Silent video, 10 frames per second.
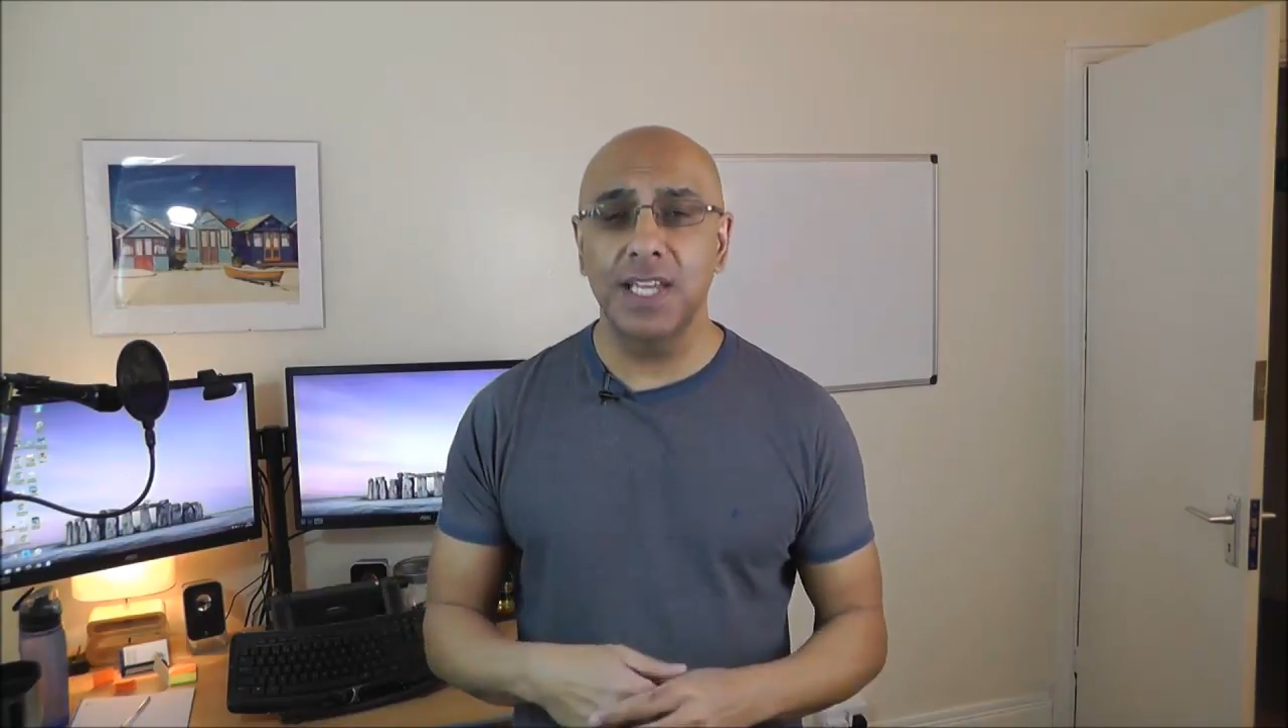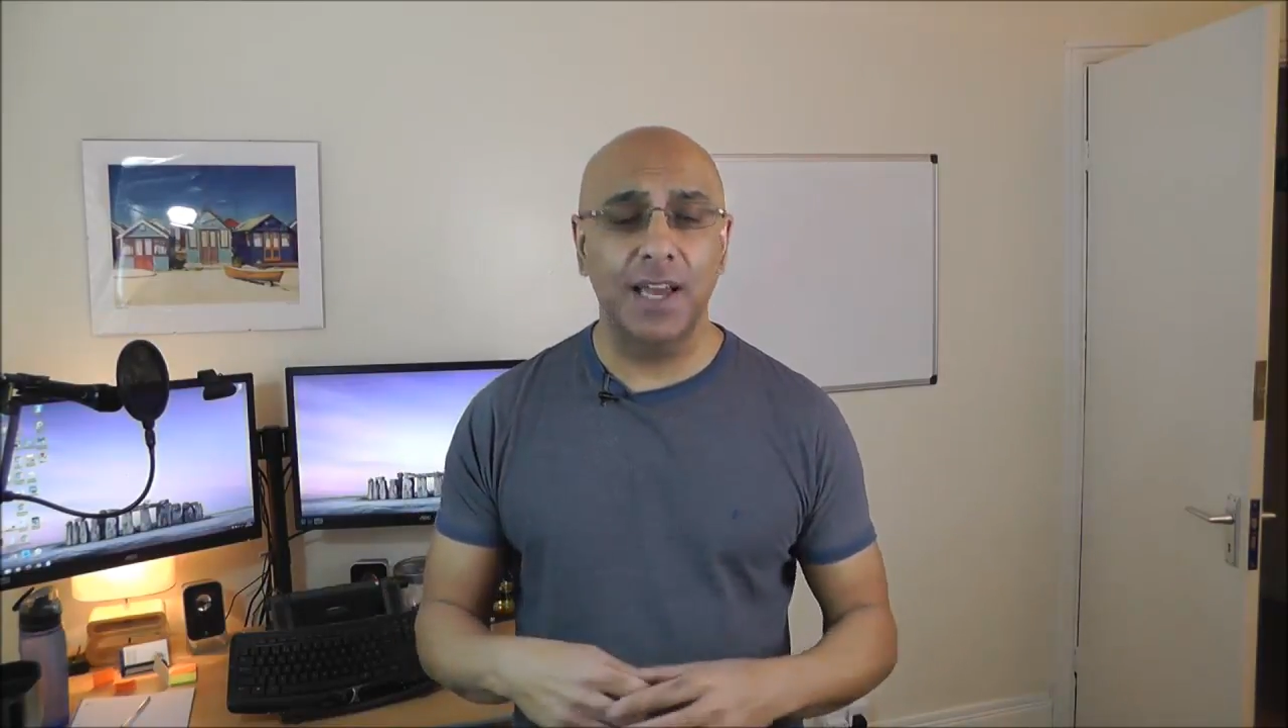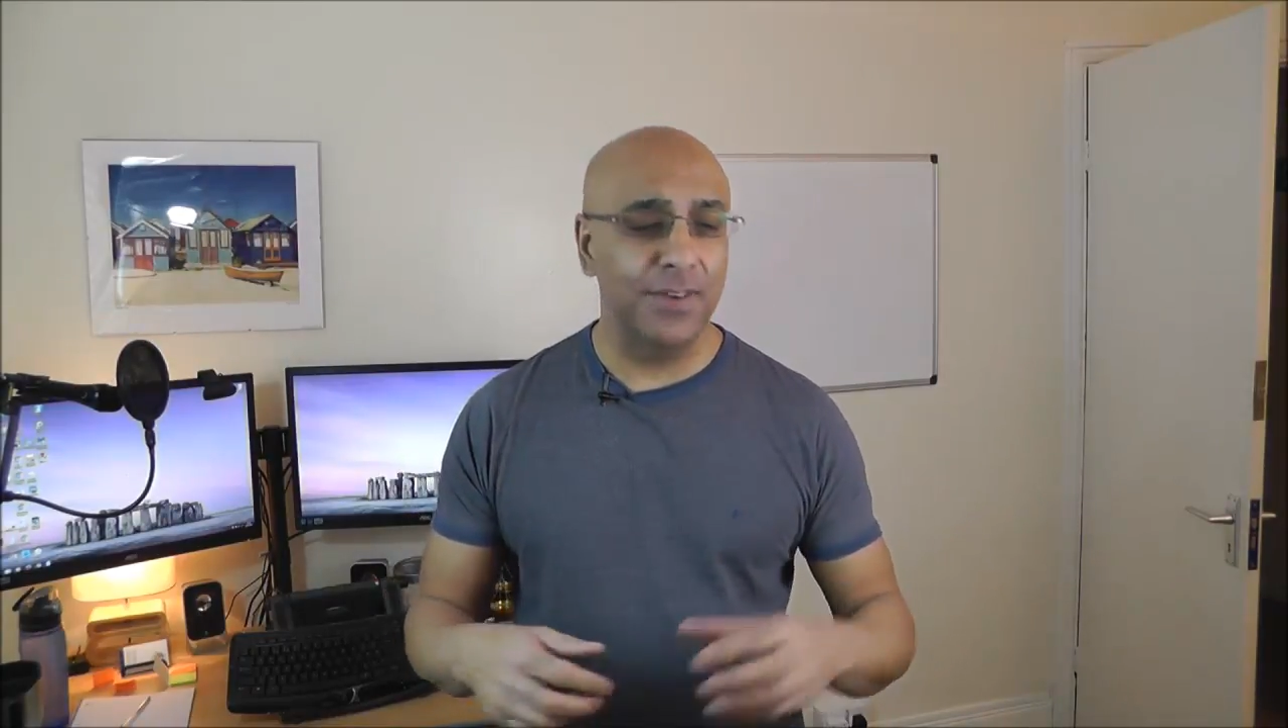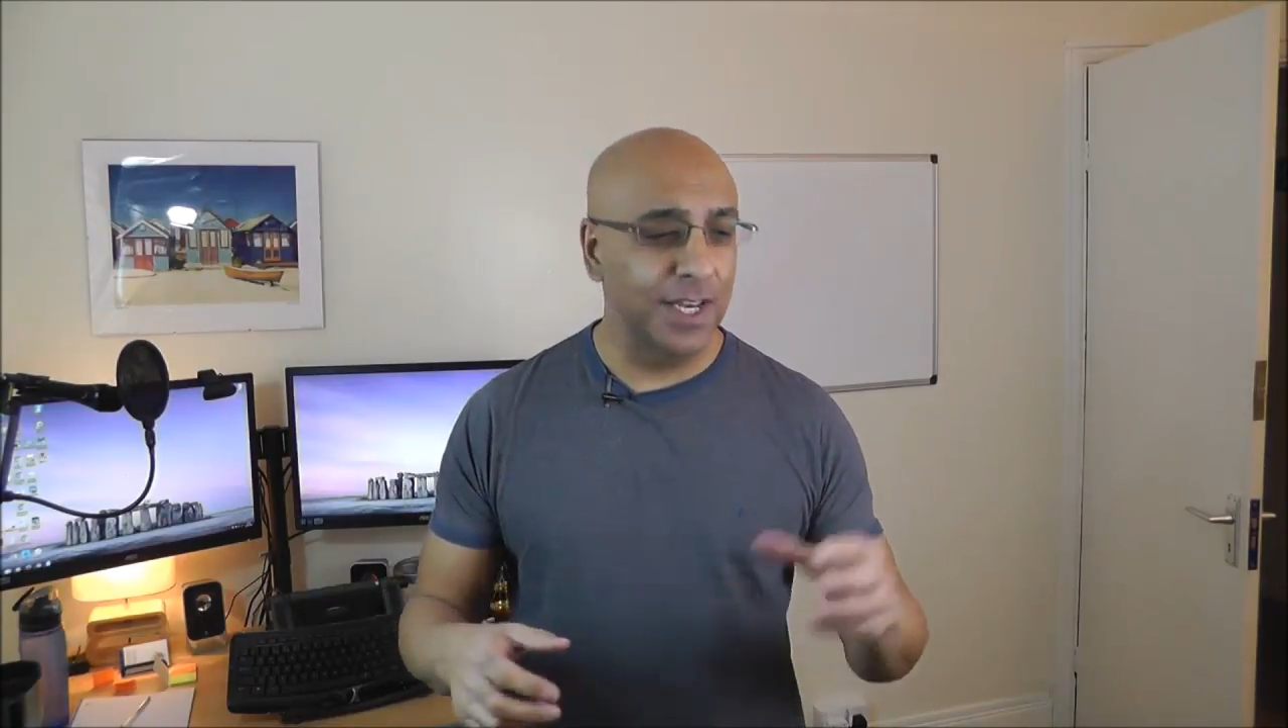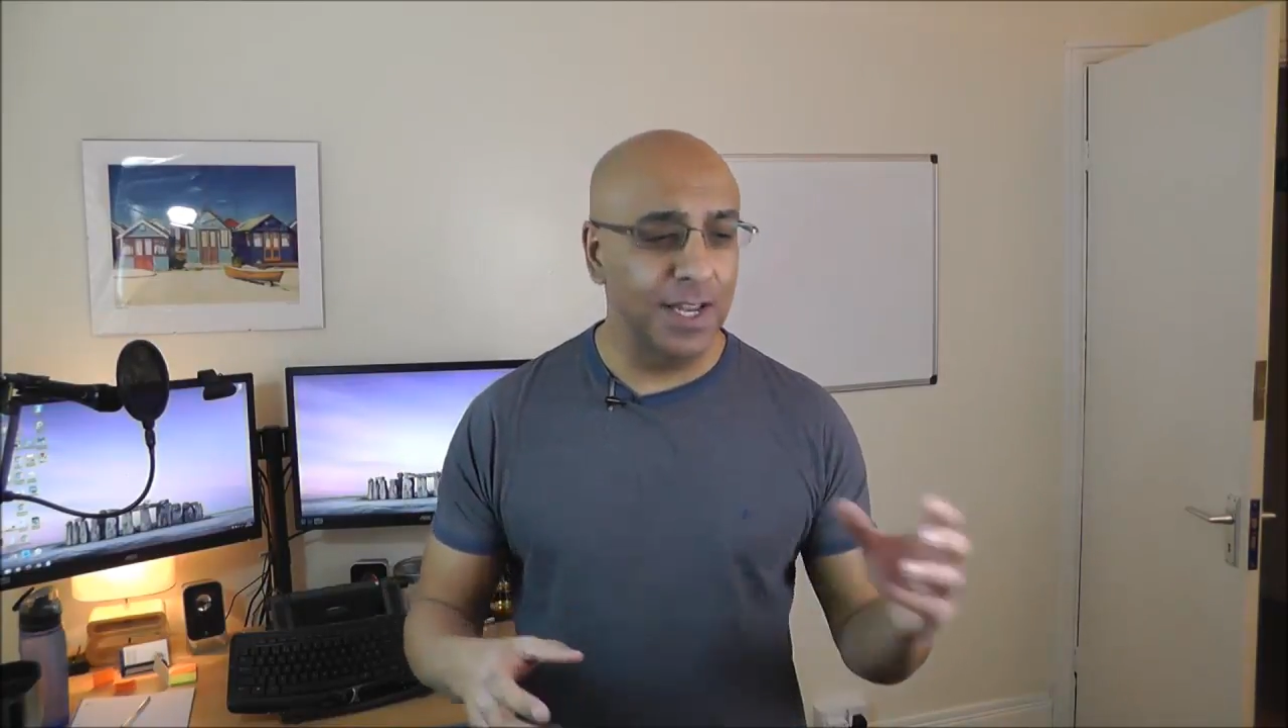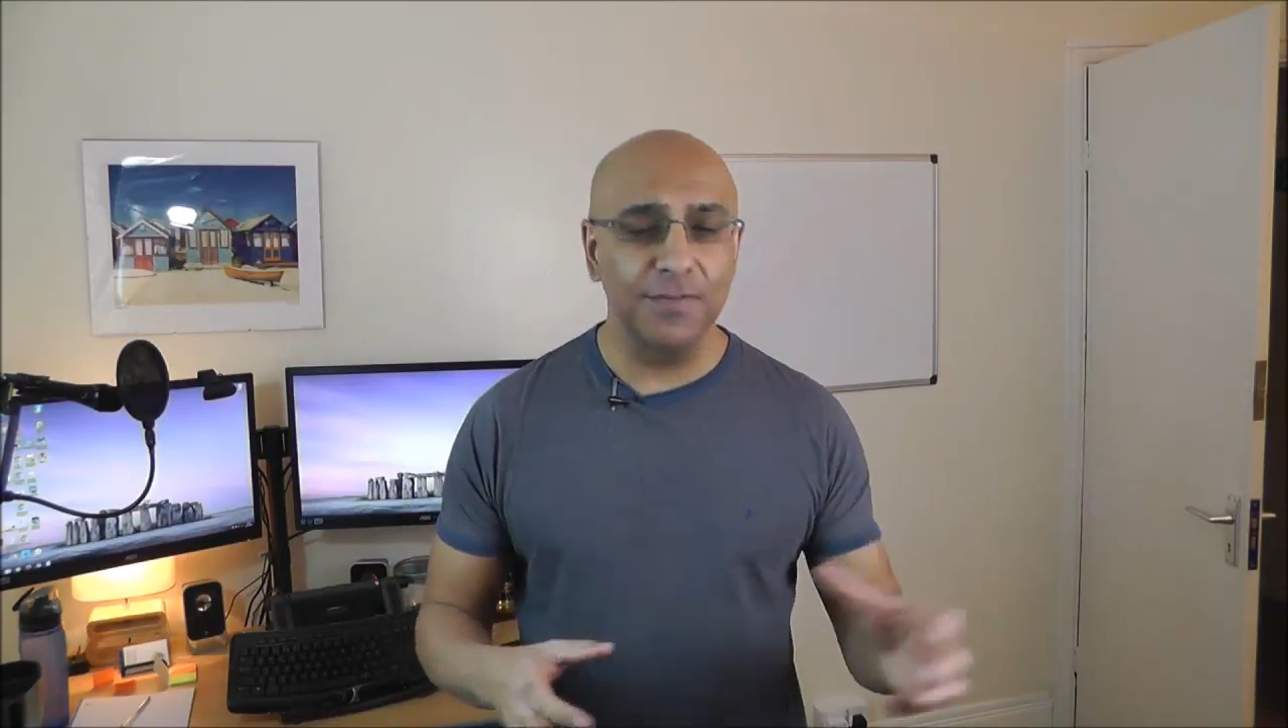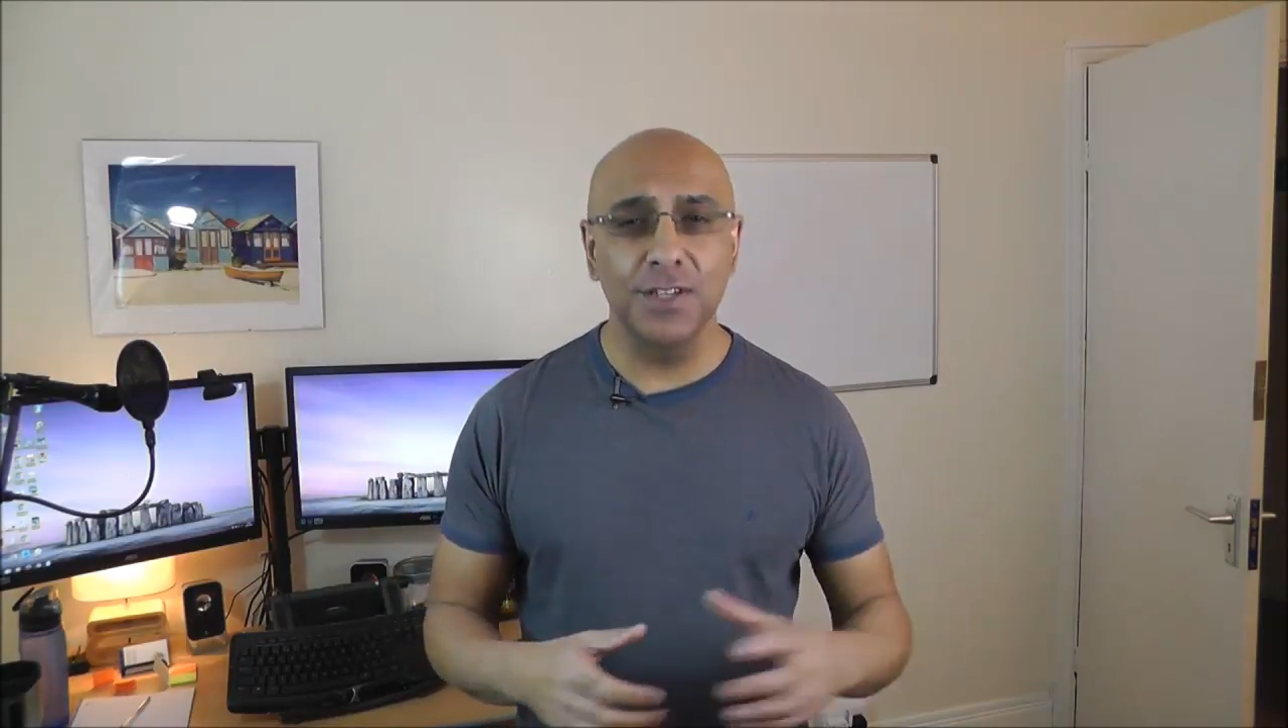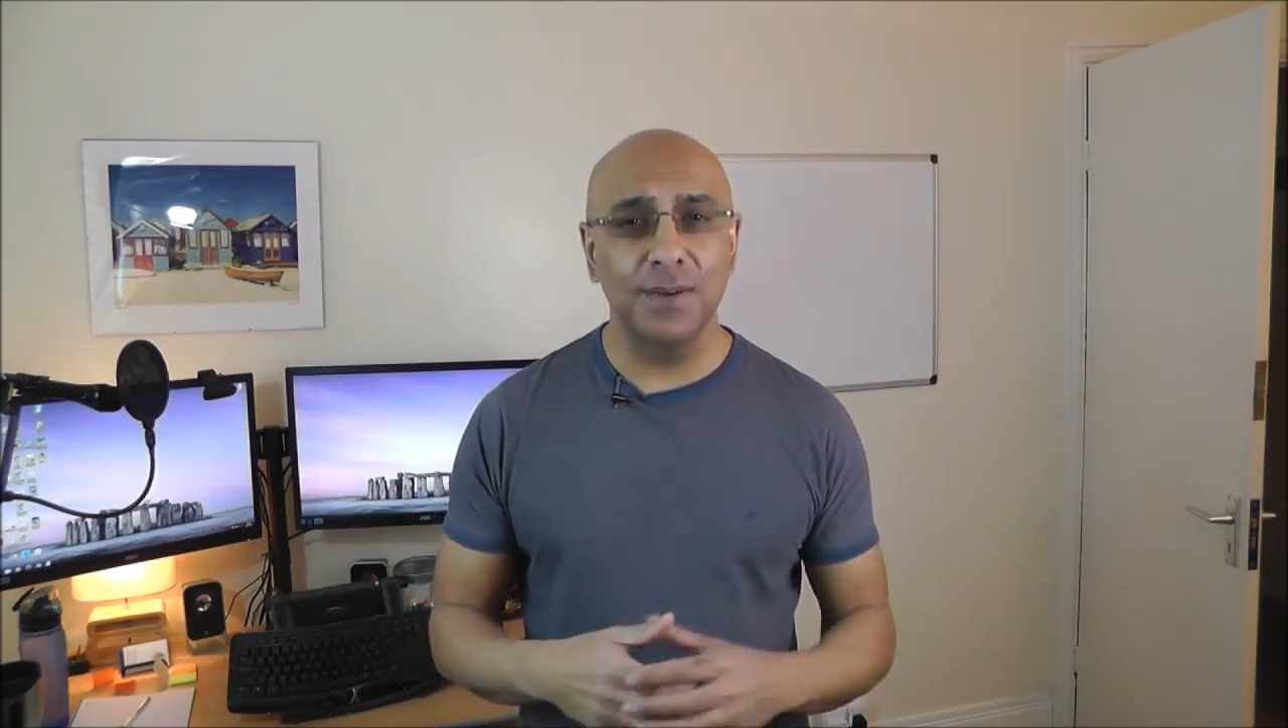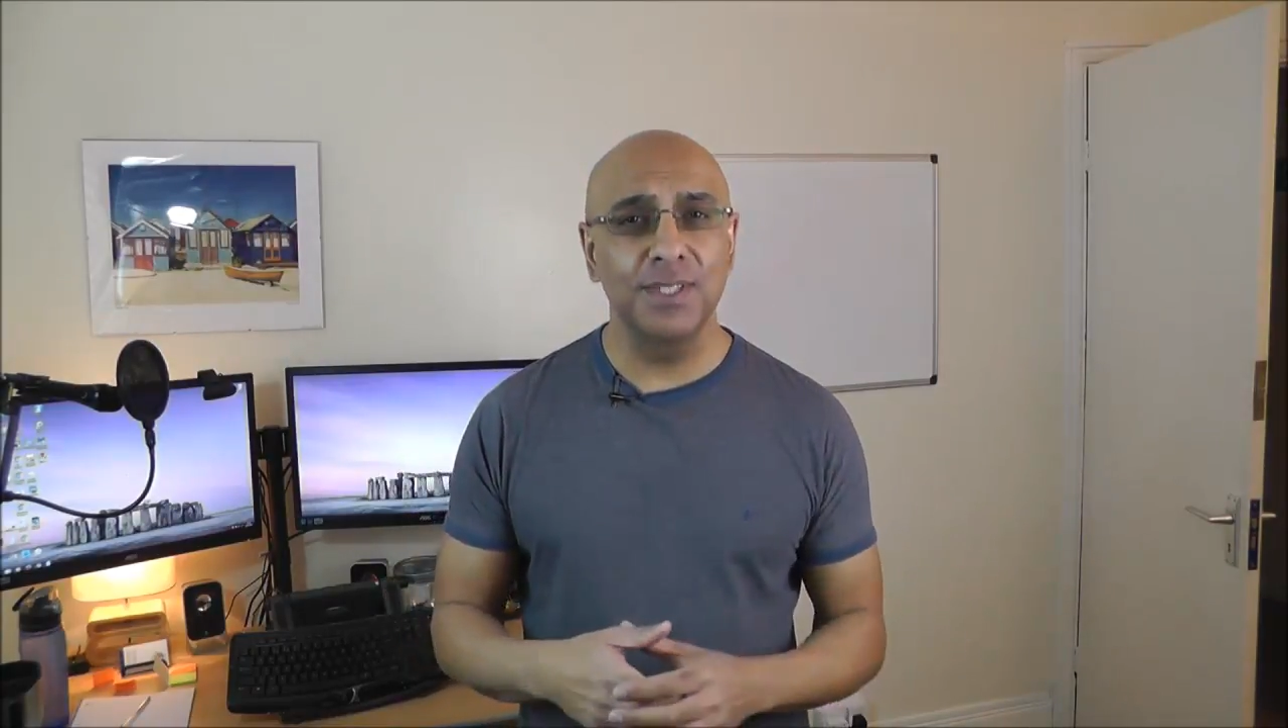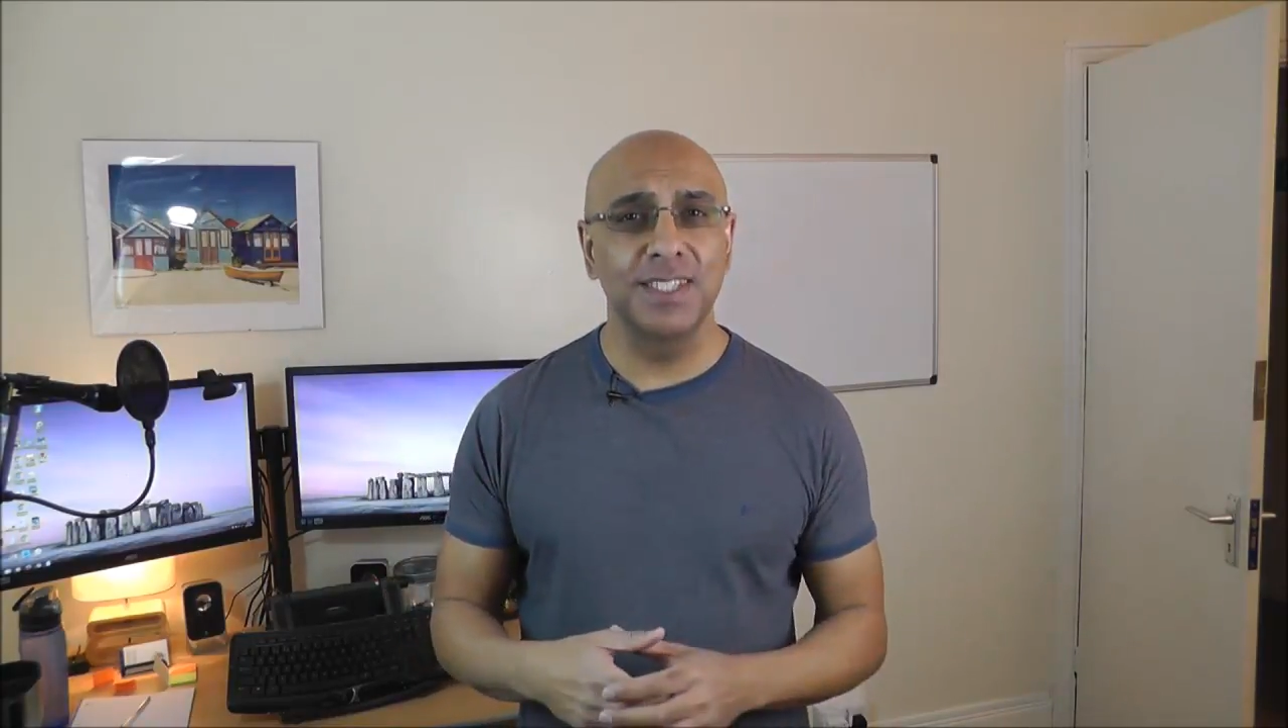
have enough time to